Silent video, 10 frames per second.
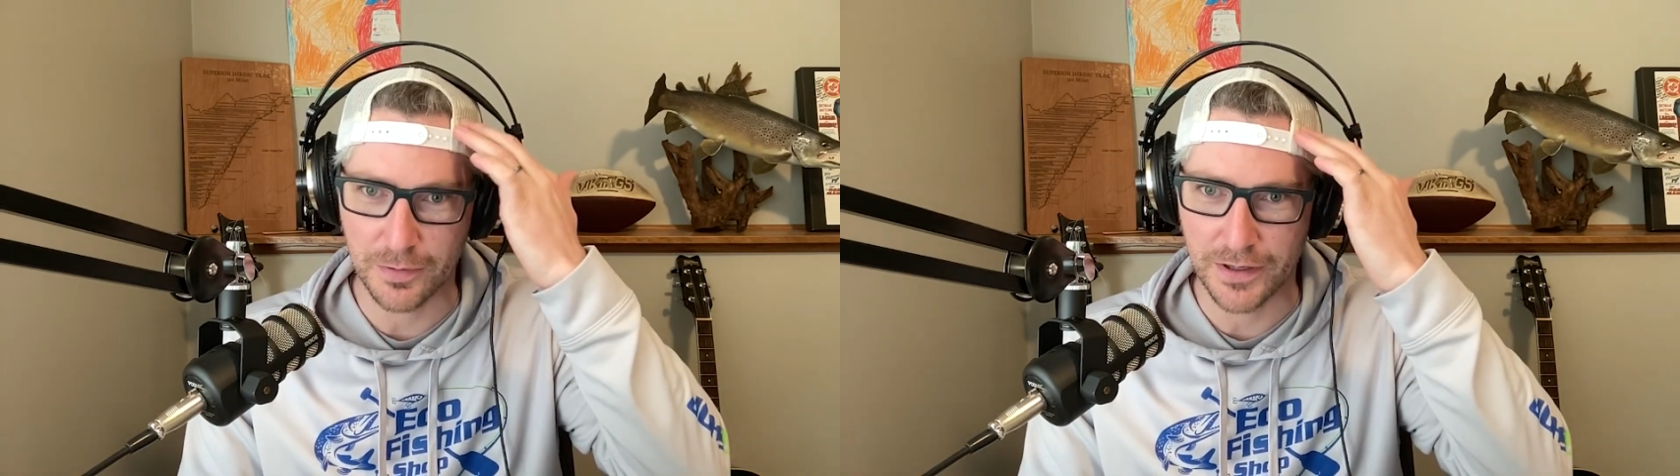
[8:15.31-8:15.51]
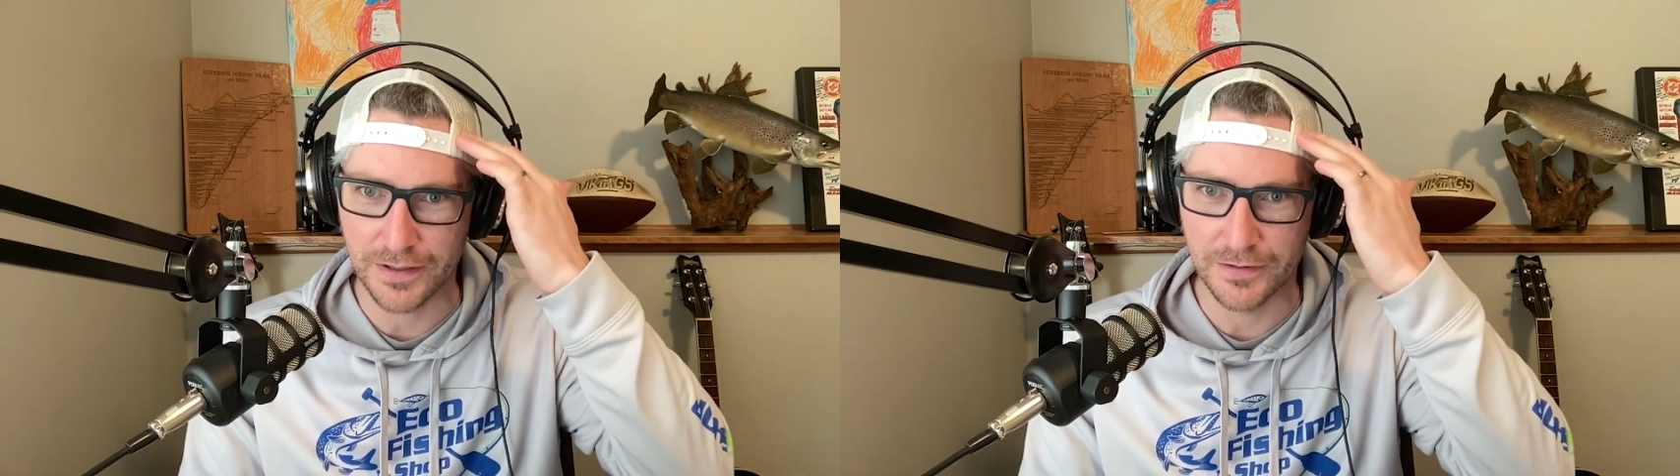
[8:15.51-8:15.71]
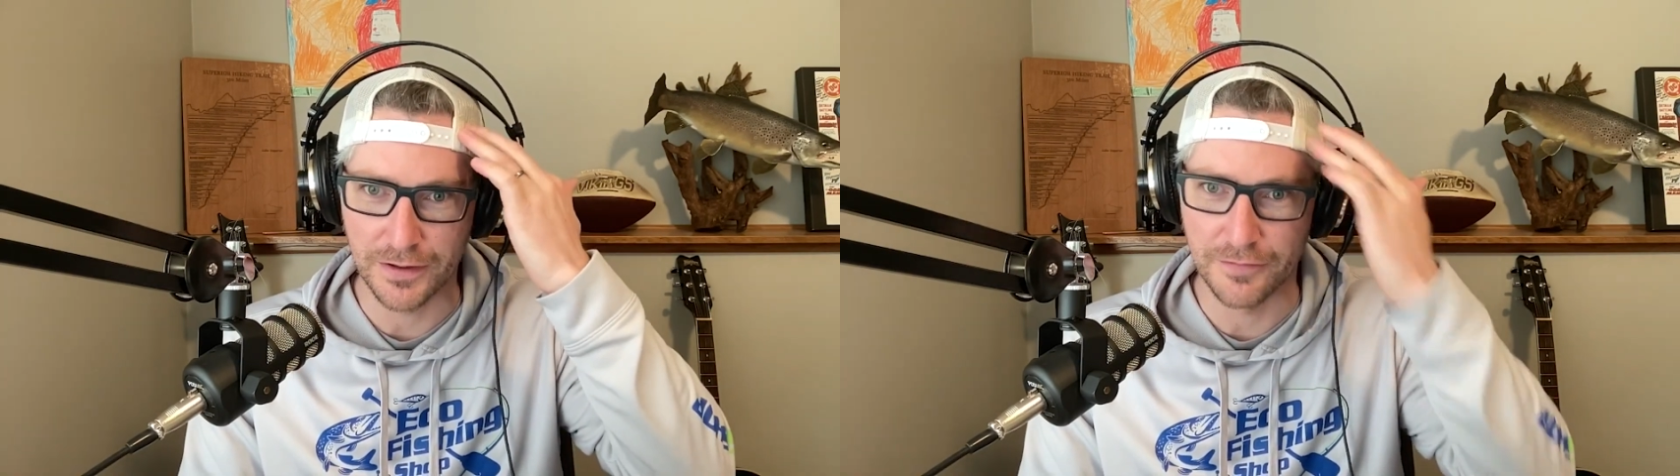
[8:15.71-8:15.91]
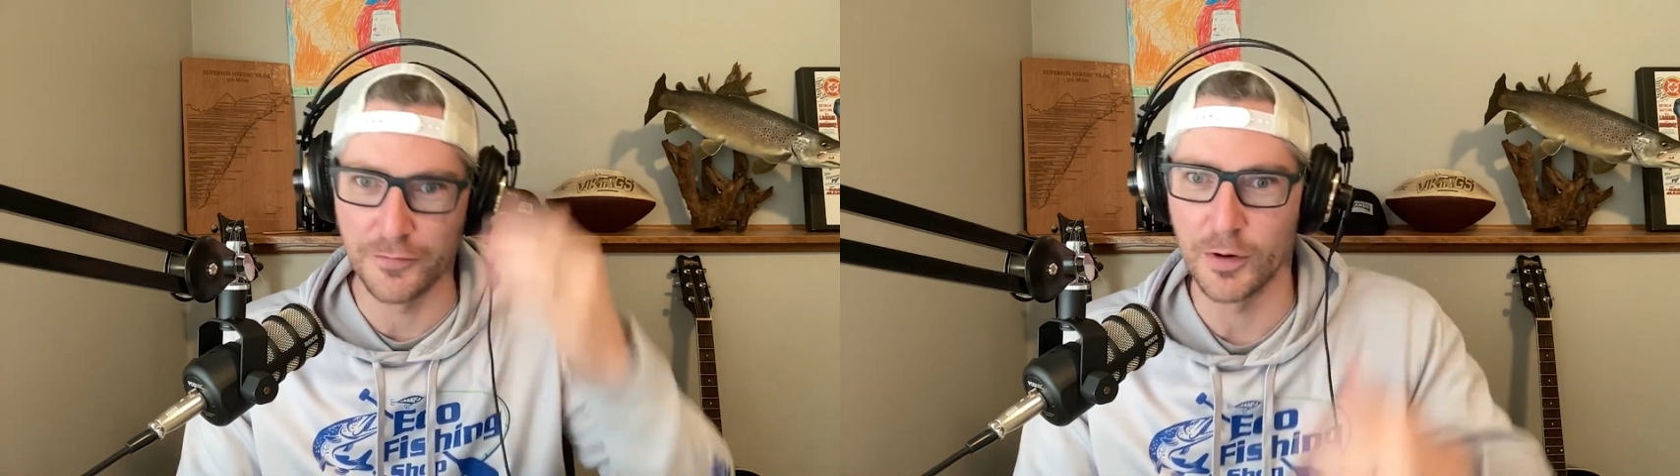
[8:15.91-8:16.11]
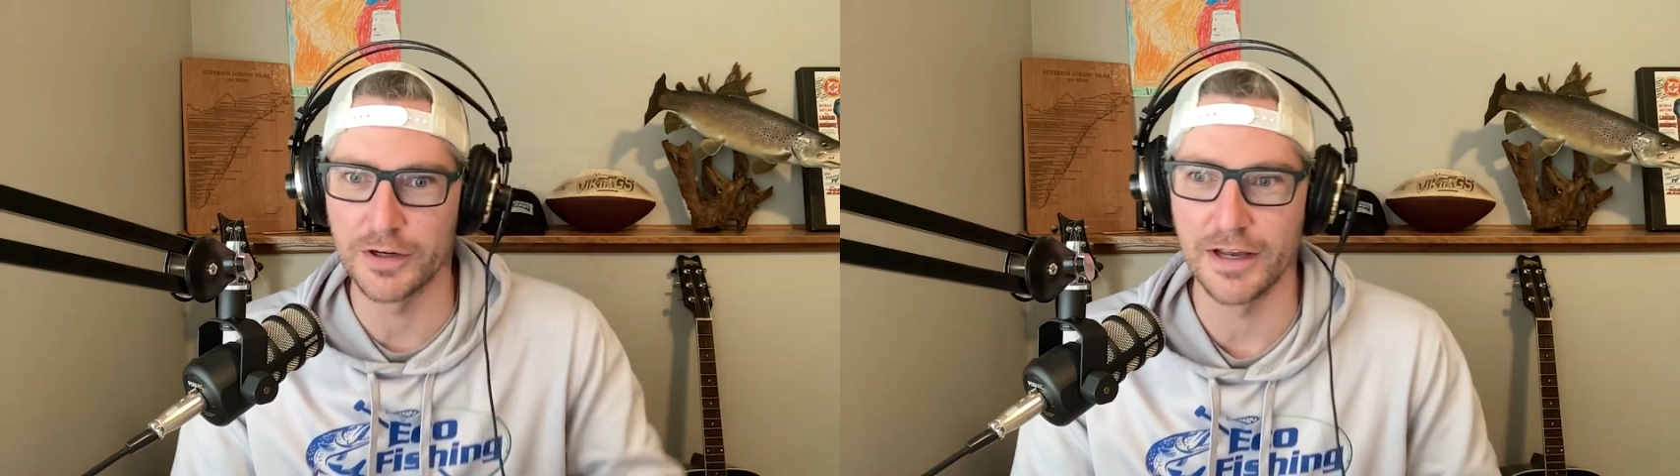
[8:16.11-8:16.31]
playing their
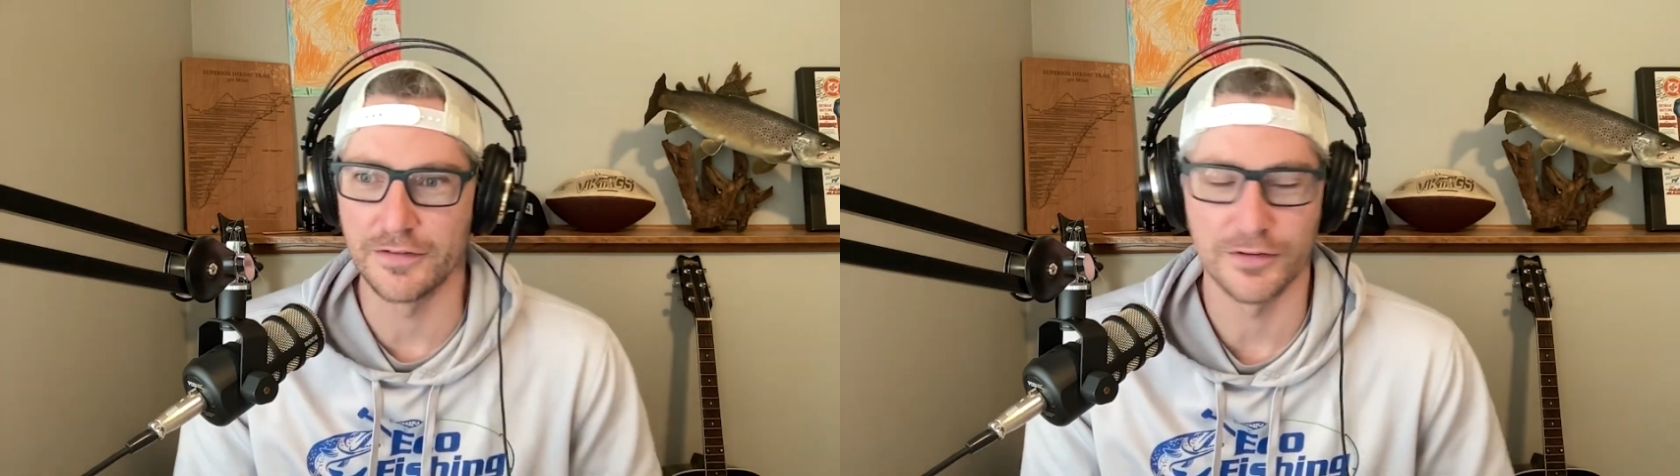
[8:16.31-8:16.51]
Fortnite